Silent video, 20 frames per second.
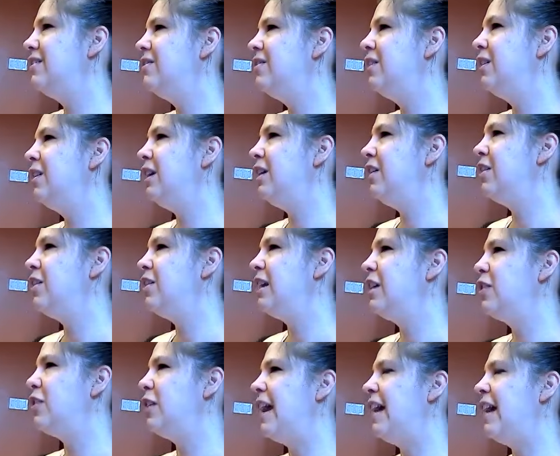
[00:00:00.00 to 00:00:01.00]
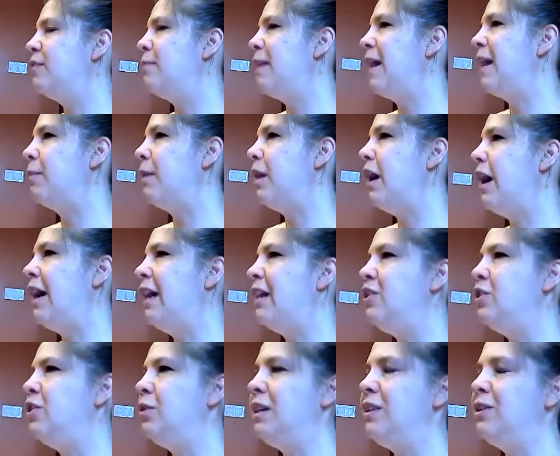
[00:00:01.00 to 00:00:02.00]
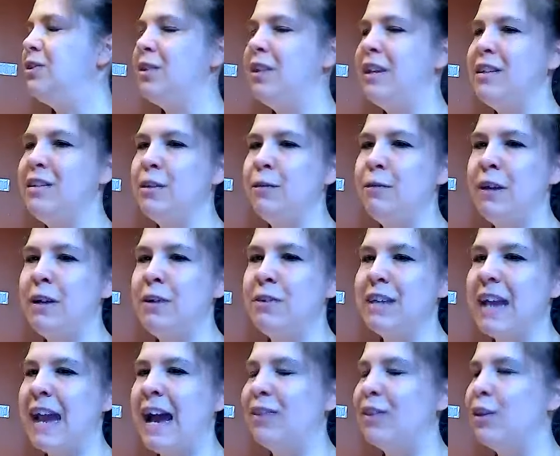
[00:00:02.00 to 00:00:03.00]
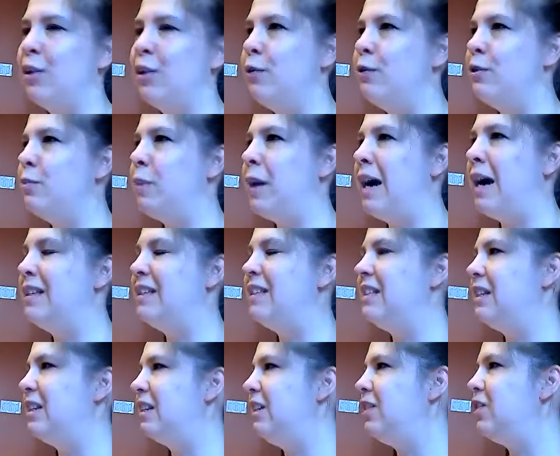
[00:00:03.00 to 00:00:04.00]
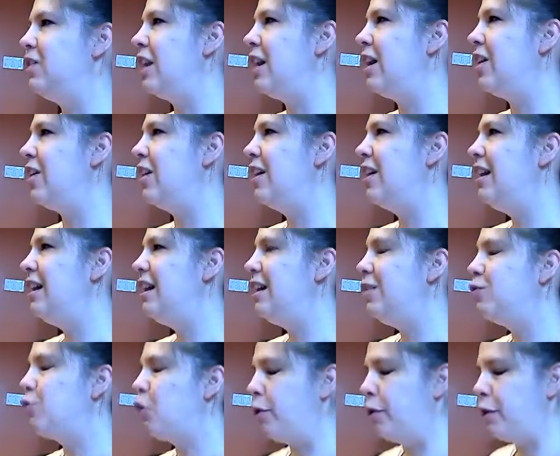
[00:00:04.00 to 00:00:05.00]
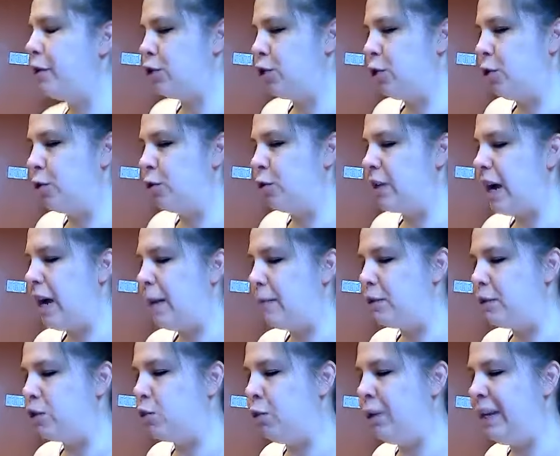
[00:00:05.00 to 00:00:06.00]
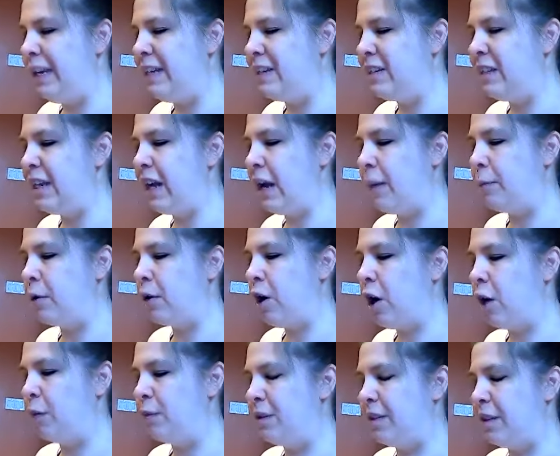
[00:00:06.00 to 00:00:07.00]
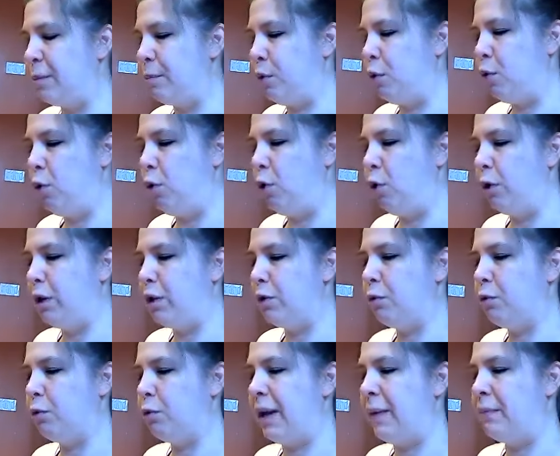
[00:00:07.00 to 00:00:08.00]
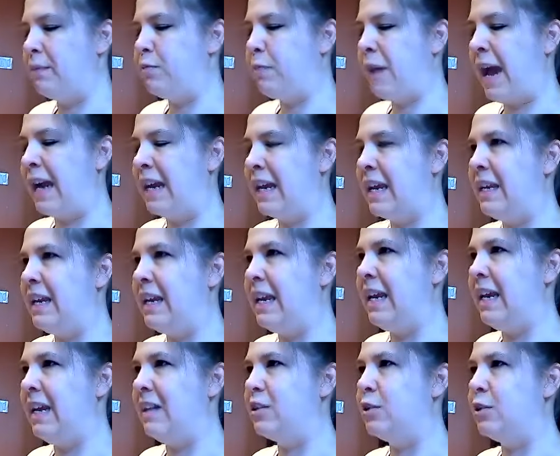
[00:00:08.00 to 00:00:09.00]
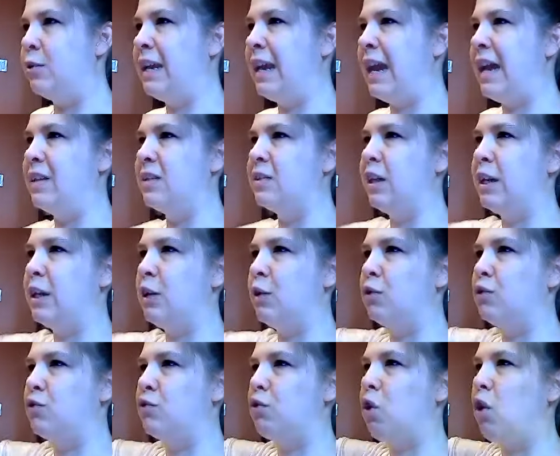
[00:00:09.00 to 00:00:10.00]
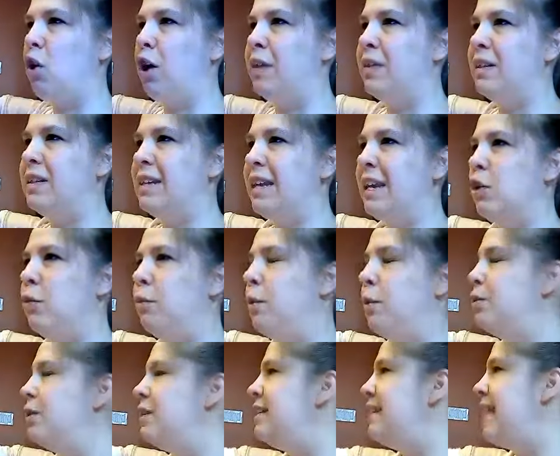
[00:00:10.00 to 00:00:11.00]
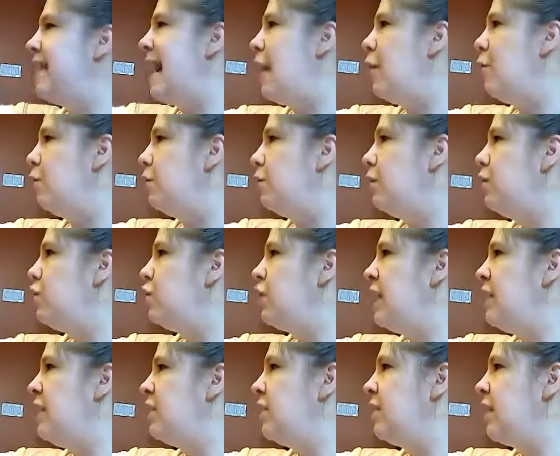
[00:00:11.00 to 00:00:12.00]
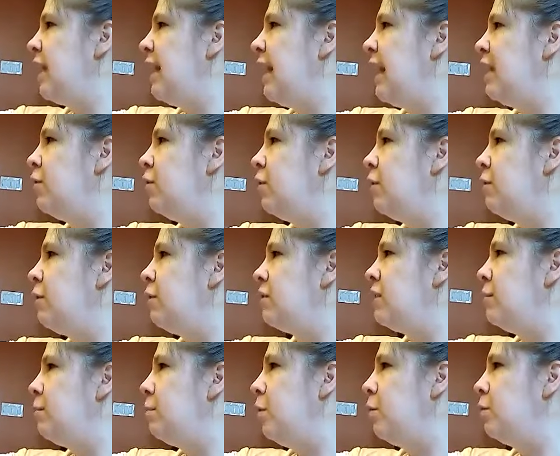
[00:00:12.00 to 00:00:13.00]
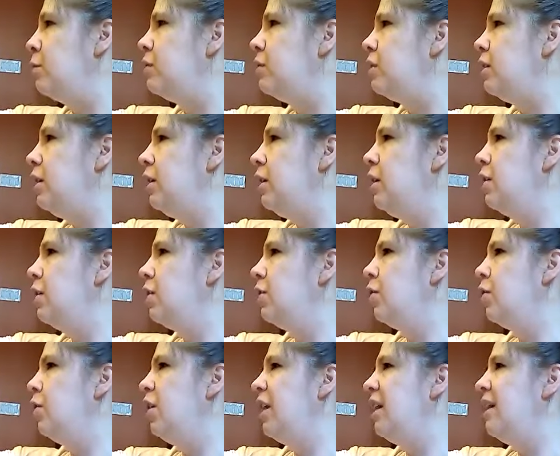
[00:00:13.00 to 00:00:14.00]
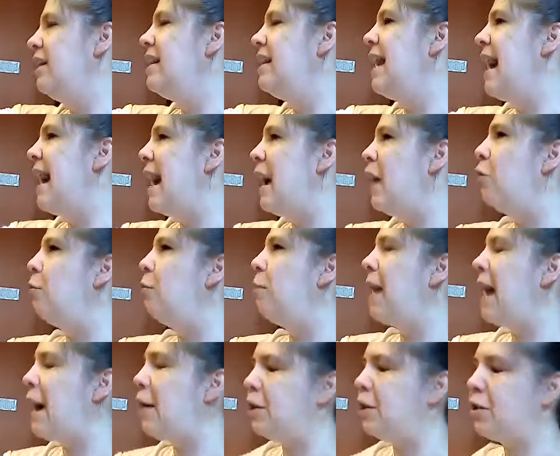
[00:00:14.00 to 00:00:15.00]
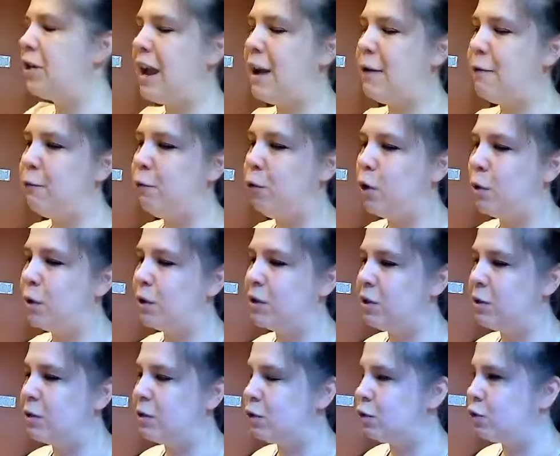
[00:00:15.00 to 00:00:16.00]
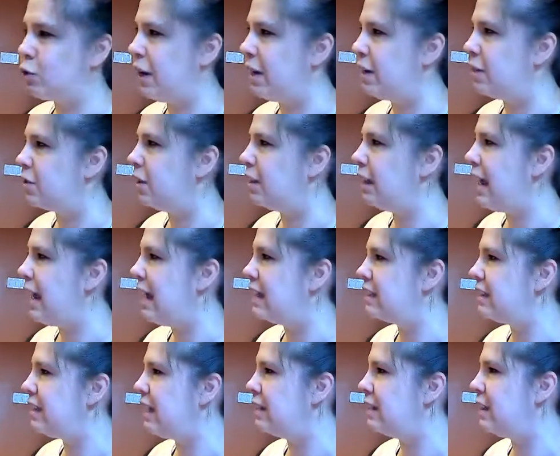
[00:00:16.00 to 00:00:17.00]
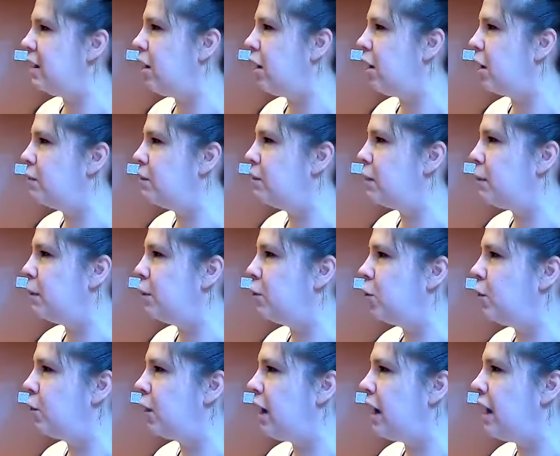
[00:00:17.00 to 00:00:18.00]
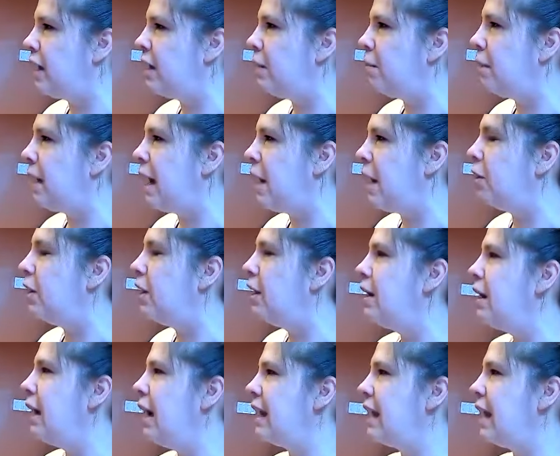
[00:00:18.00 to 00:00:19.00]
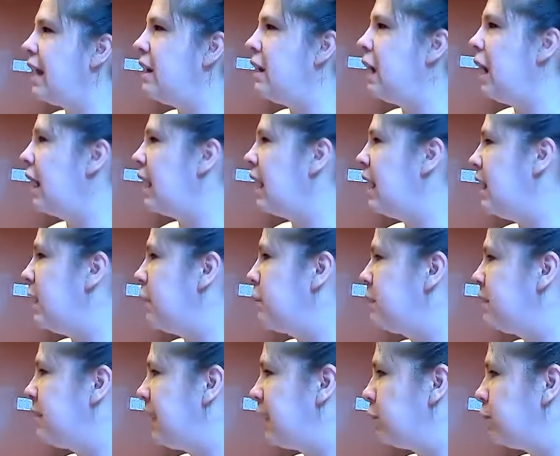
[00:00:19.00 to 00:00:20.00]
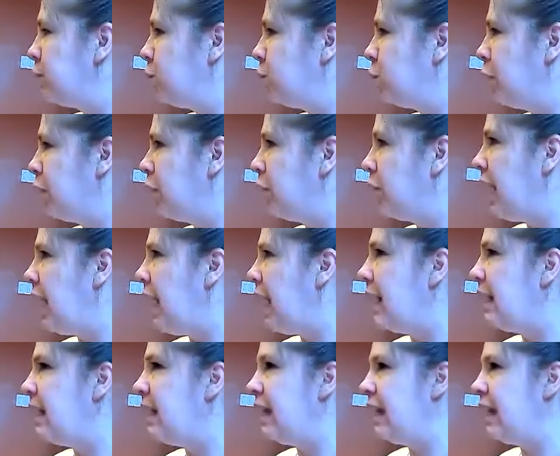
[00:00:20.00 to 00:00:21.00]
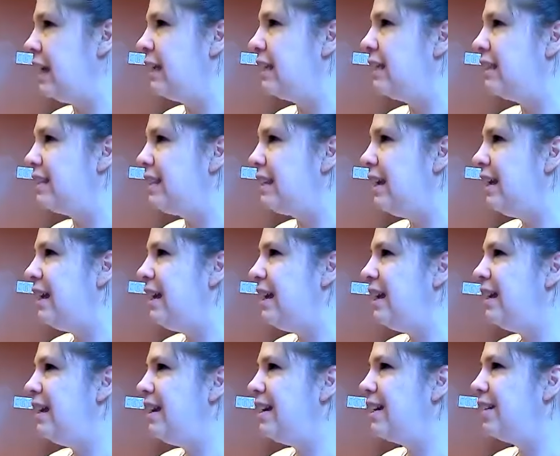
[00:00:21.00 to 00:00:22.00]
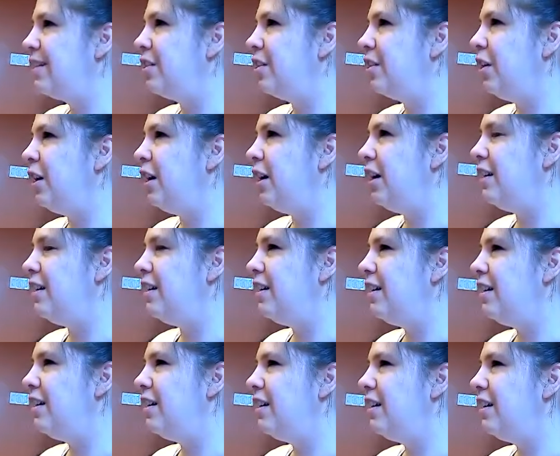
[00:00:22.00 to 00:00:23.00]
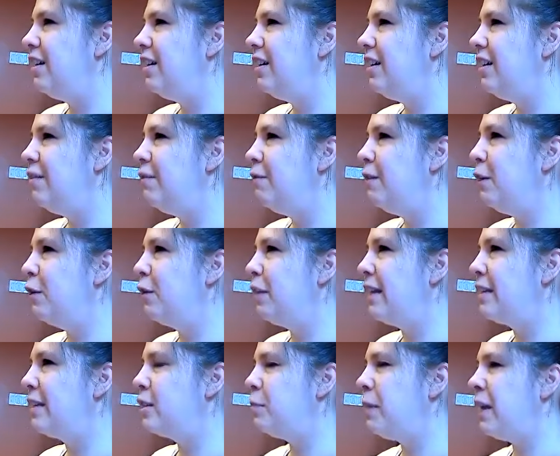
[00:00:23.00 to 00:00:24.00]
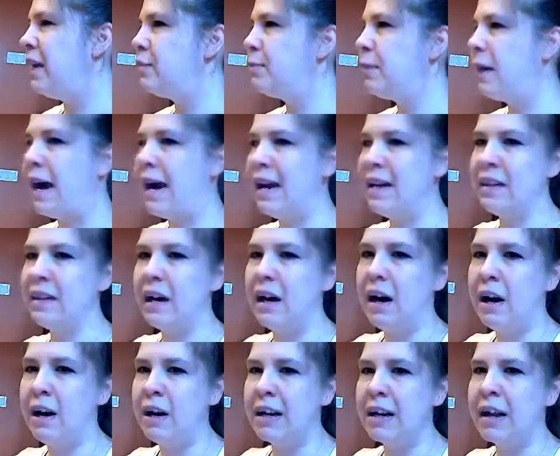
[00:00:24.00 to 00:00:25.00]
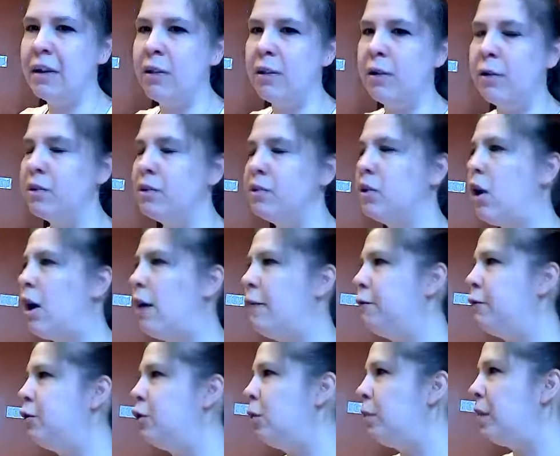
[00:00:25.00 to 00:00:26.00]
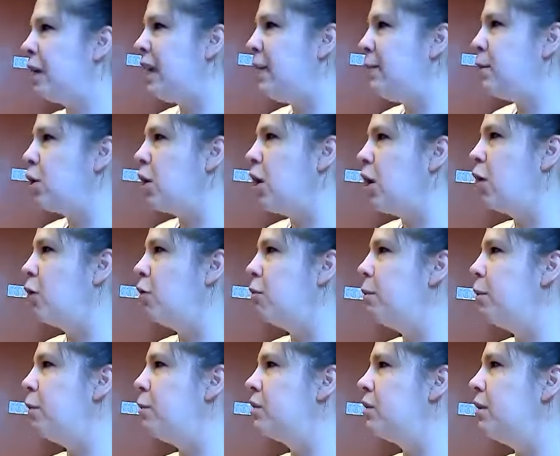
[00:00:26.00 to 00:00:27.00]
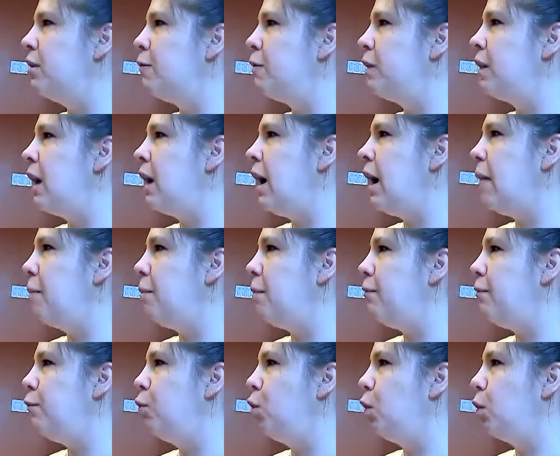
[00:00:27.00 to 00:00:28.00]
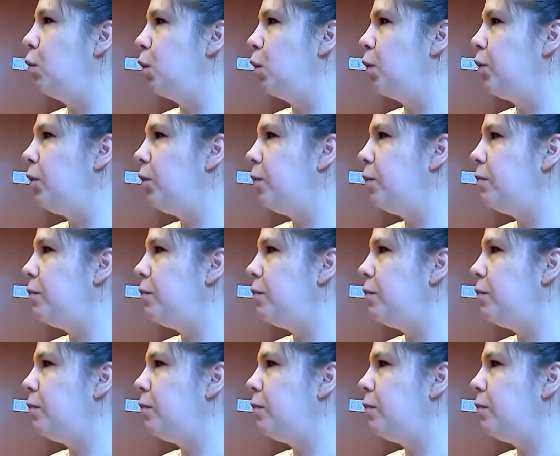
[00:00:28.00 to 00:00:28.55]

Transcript: Really good. Take your hands back behind you, interlace the fingers at the low spine, still in chair. Draw the shoulders up, squeeze the upper arms, and then pull your ribs back and in. So again, it's like you're drawing the tailbone down, changing that angle of the sit bones. Good. Now bow your head forward, start to straighten your legs, take the arms up and over any amount. Again, not getting obsessed with where your head is. Good. Feel that space behind the heart get a little softer, but keep your arm bones lifting up forward.